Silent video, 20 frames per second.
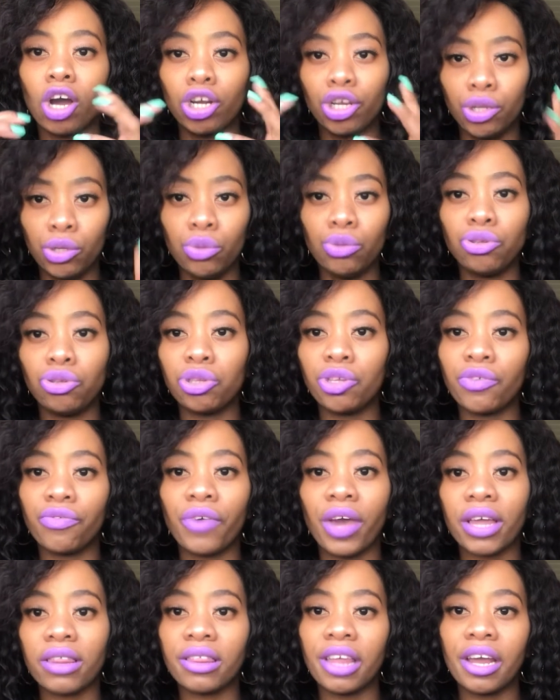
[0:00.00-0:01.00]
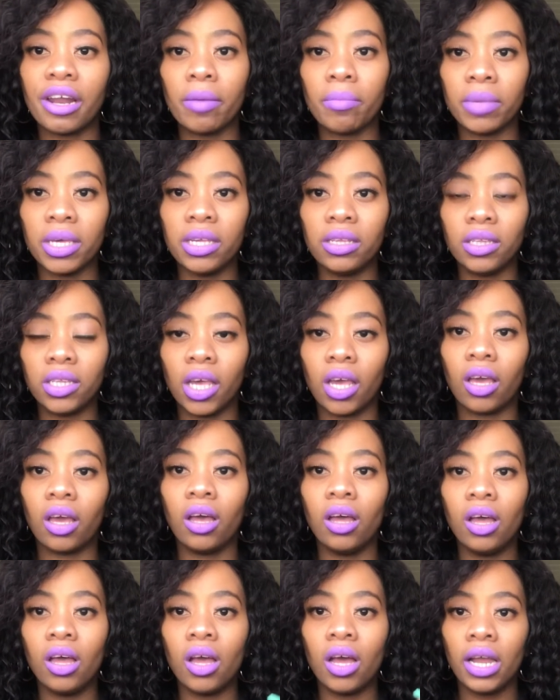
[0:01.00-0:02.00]
got used to the fact that I'm eating
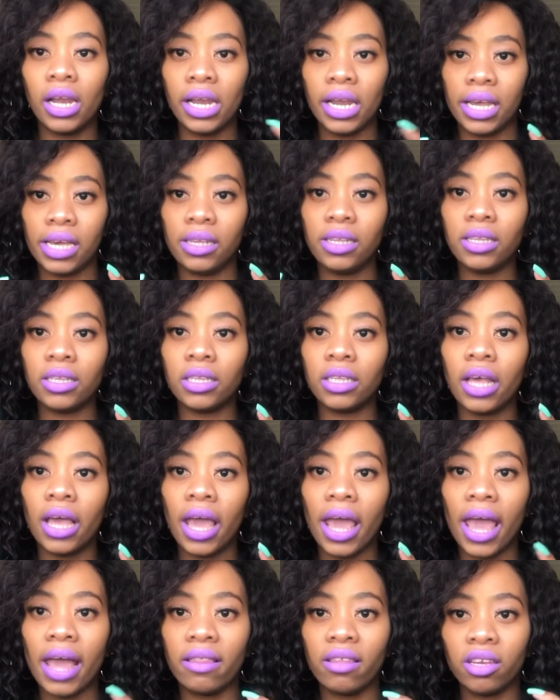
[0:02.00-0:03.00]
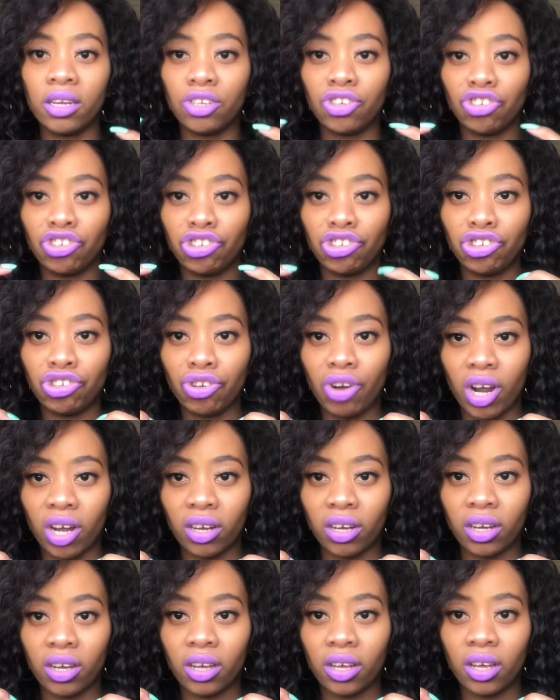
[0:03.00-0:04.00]
less, and then it
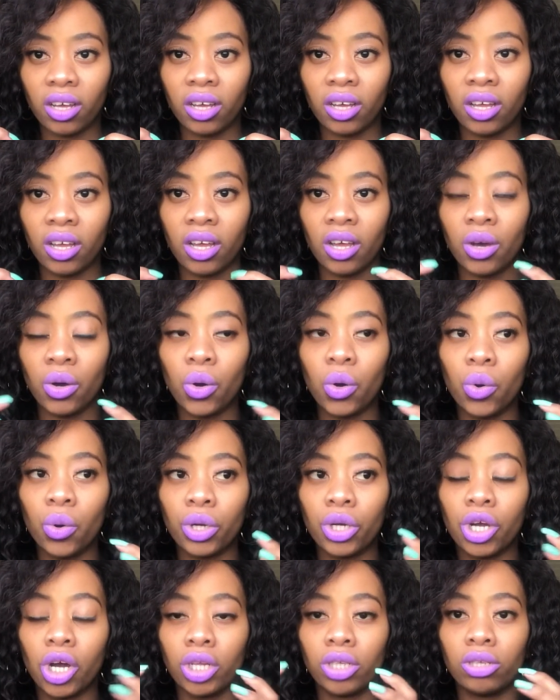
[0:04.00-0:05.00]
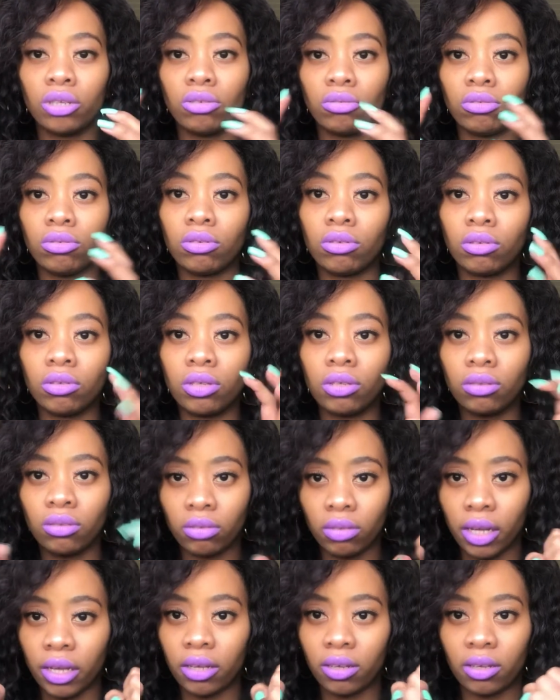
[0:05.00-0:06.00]
shrunk, or it got
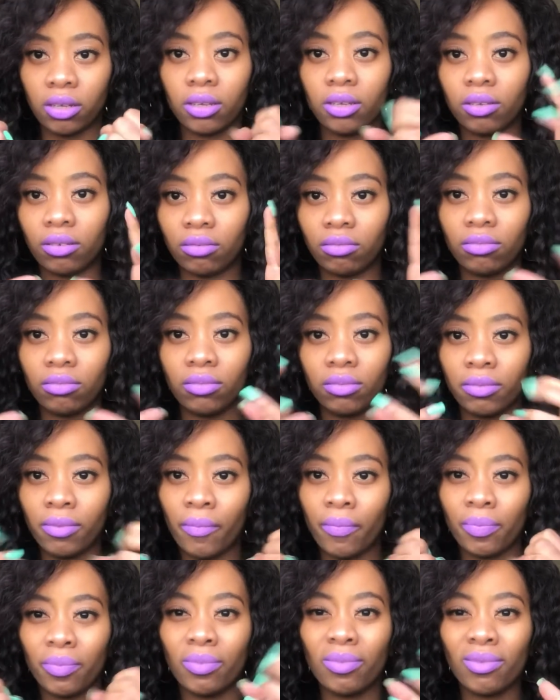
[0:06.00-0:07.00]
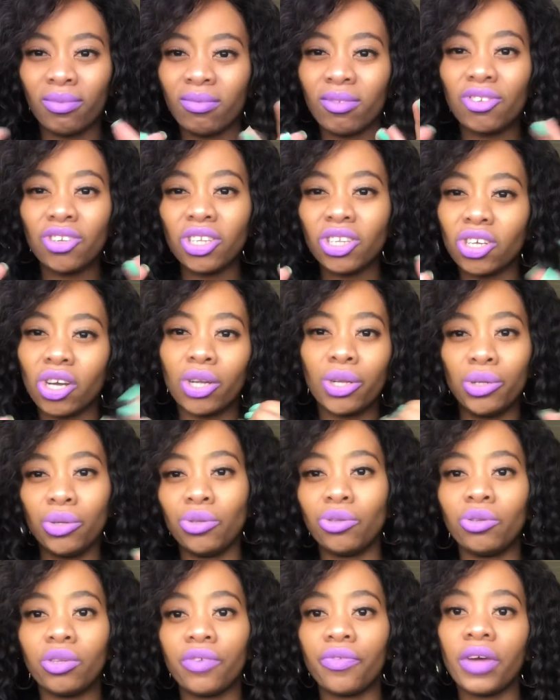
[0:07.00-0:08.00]
like, it just got
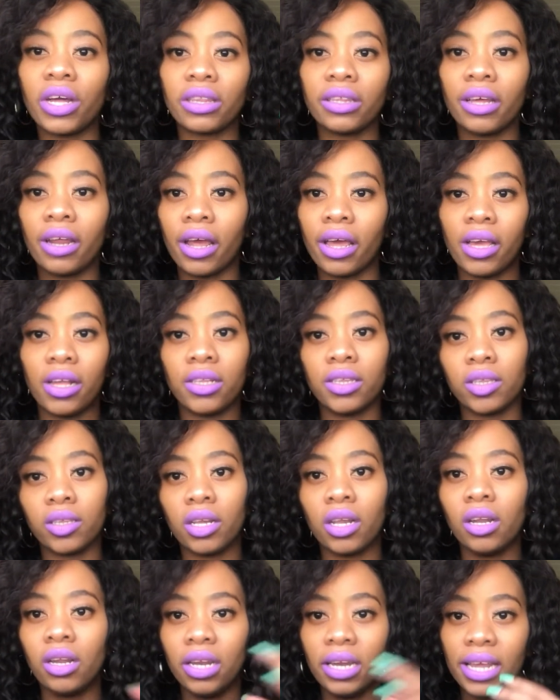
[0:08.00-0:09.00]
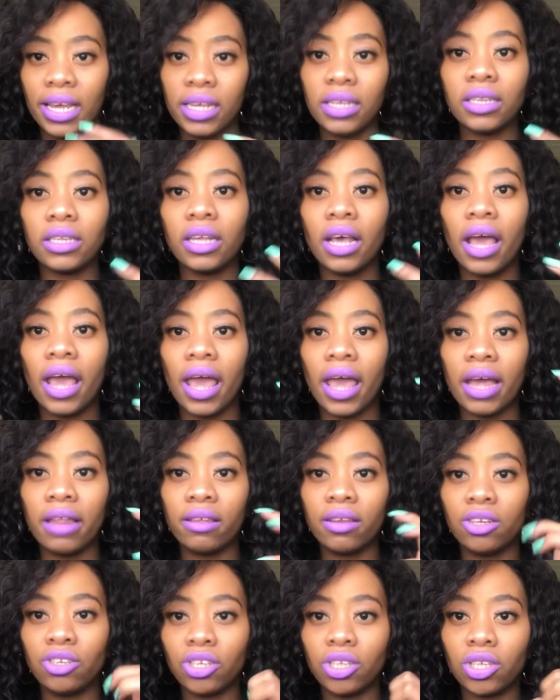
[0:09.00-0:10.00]
used to the fact that I ate less, and
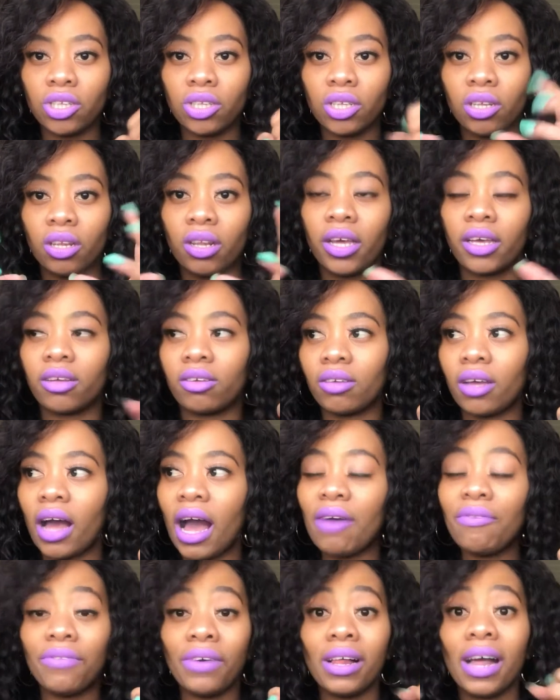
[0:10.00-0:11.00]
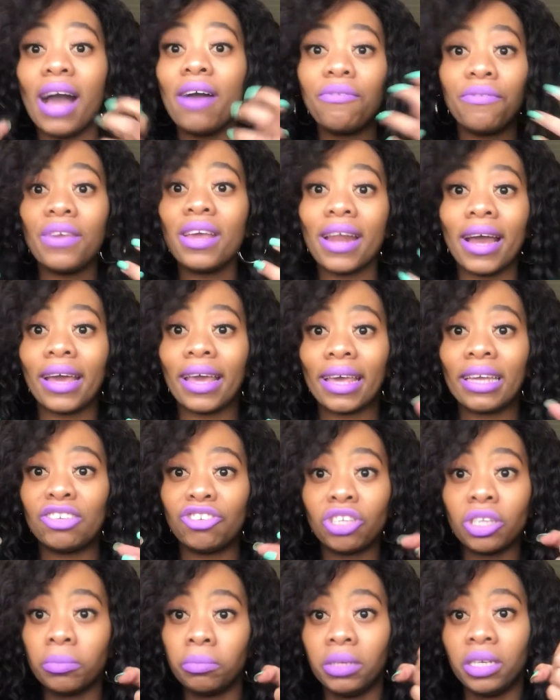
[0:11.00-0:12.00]
then it just like I feel like it
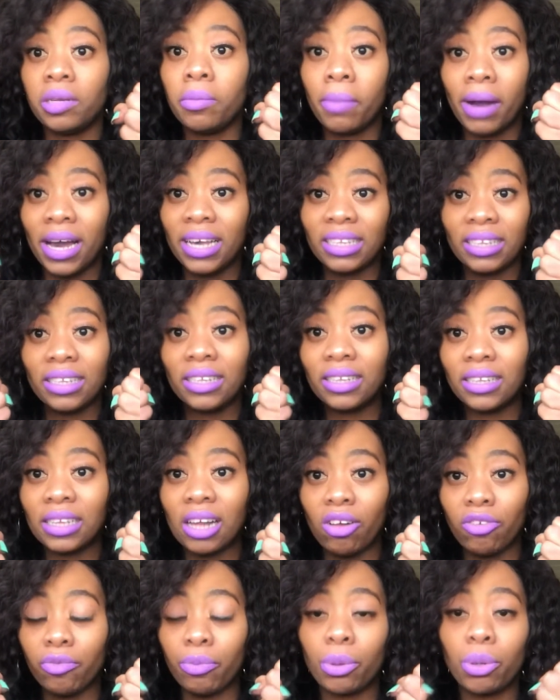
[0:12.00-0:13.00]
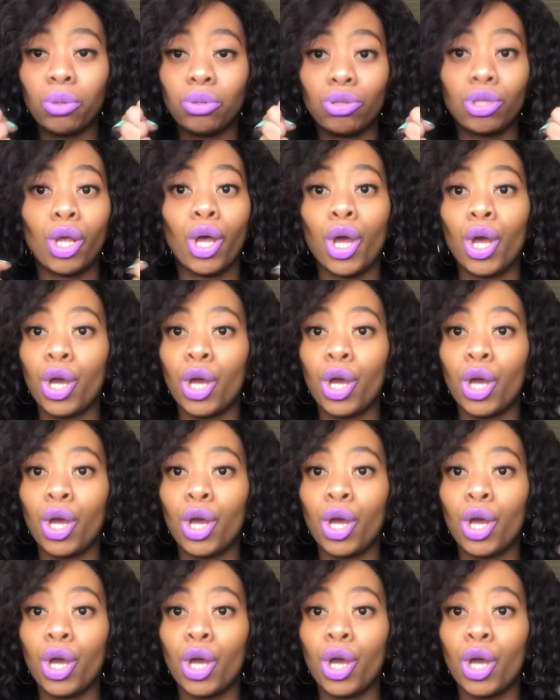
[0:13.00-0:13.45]
just minimized itself, because